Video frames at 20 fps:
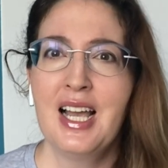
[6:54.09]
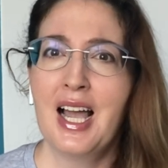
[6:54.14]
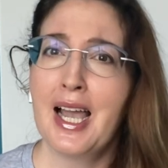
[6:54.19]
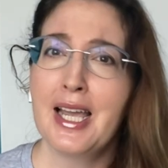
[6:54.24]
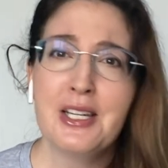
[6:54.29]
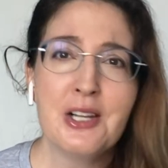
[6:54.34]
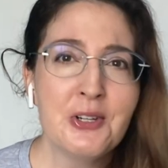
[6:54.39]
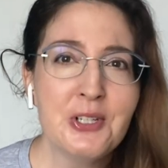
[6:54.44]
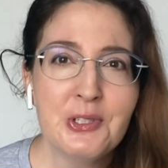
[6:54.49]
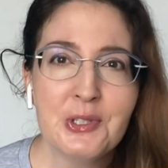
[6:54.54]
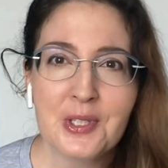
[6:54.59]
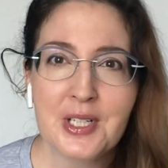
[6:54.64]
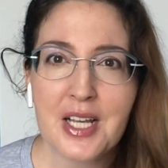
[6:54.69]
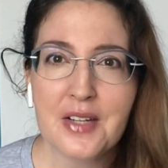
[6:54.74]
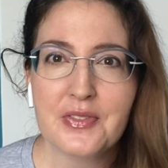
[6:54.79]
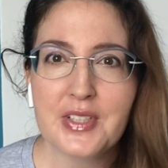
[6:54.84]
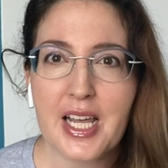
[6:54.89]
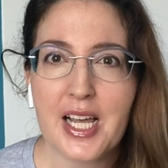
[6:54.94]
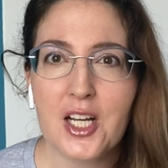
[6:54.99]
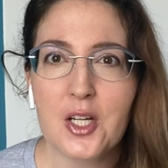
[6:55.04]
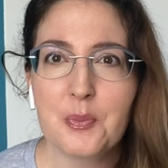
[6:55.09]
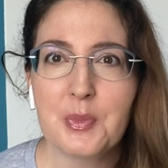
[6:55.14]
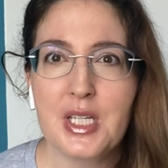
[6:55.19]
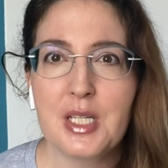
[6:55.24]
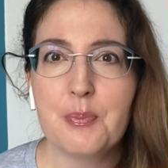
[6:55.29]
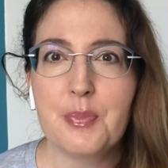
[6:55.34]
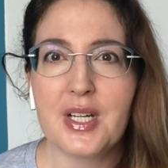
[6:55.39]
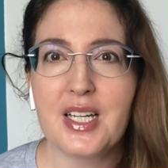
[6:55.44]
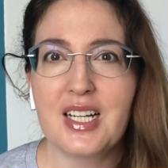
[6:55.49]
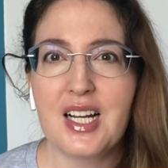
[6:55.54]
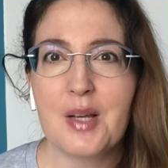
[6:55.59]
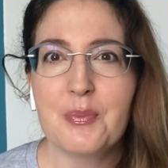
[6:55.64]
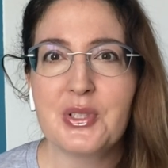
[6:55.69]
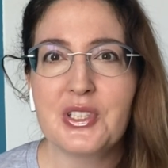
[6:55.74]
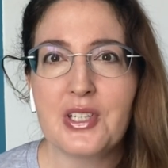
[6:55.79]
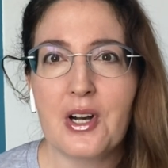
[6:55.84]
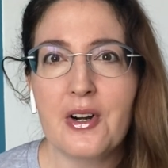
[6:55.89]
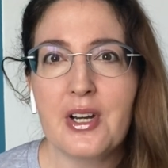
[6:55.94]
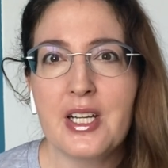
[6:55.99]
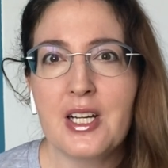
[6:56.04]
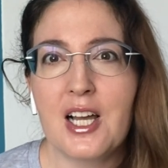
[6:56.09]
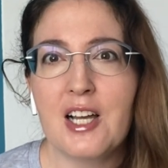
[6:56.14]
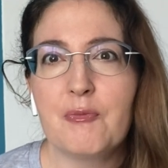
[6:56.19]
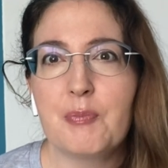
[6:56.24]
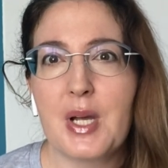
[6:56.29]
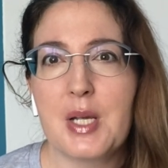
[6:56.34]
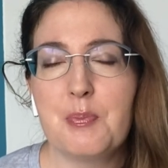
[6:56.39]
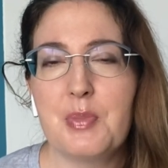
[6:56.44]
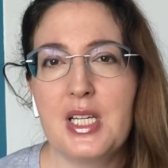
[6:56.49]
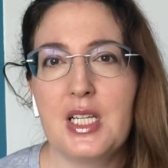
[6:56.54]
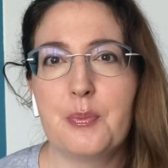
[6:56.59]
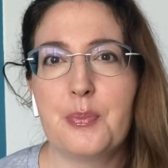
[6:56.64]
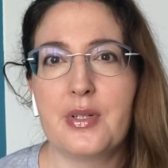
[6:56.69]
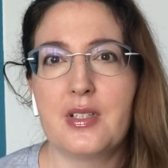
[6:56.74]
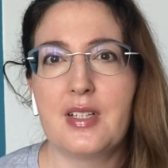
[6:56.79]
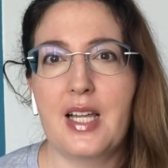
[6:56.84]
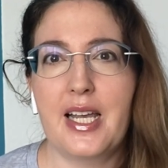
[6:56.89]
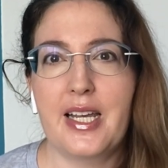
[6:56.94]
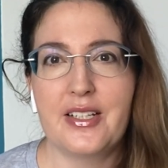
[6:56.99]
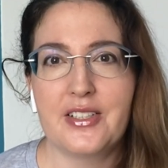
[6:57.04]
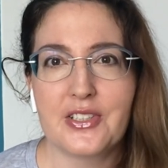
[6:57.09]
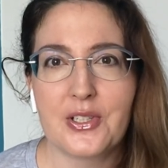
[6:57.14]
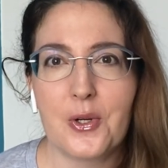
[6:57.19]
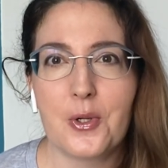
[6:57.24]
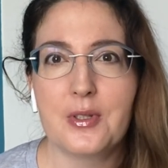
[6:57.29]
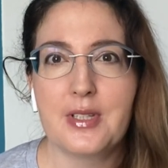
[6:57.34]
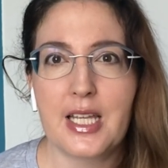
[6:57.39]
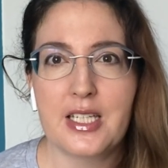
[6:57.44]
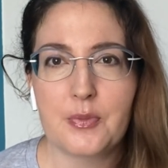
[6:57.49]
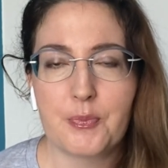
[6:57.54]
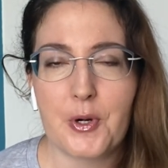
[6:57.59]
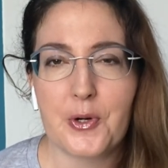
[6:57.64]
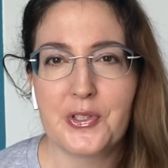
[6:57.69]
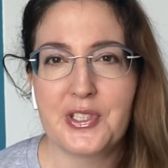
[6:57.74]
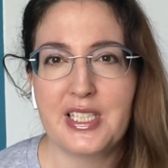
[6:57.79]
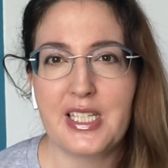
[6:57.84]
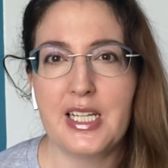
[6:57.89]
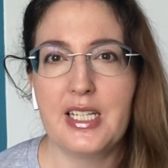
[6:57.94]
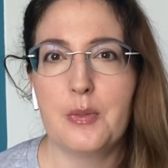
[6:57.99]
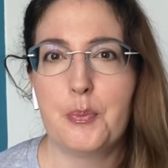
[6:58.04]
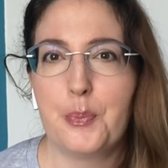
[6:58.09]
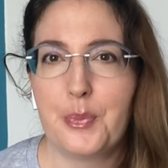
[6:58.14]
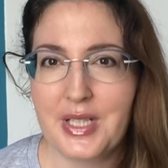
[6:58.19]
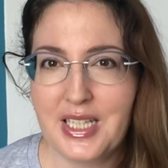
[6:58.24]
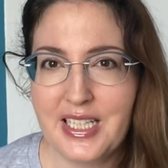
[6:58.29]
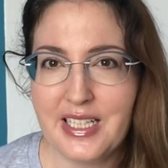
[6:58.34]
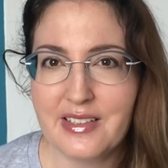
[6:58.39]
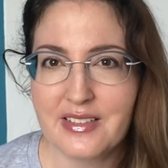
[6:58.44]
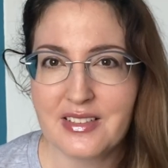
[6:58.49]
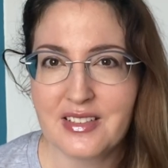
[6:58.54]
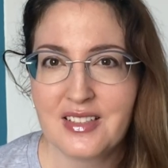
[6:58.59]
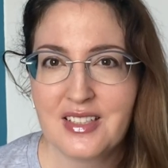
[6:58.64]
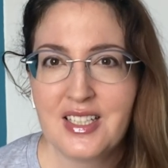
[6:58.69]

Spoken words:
I know you don't have to help me, but I'm starting off by being polite. So let's proceed, please.